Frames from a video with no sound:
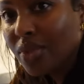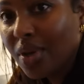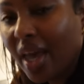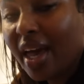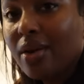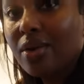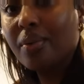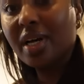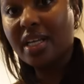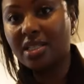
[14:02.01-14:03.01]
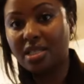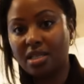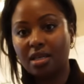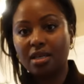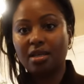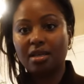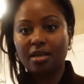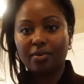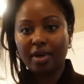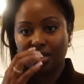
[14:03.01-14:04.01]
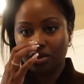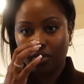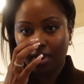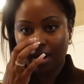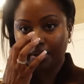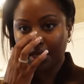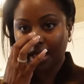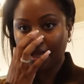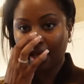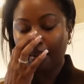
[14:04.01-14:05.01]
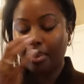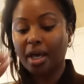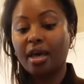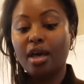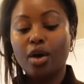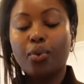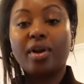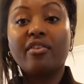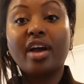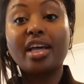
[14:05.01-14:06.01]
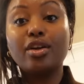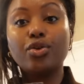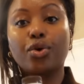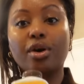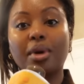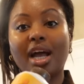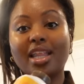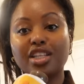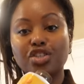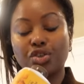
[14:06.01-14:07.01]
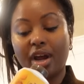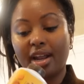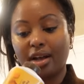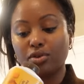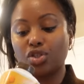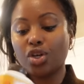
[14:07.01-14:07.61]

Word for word: Okay, I don't know why it's cropped like that, but whenever I get a new creamer, I like to try it out.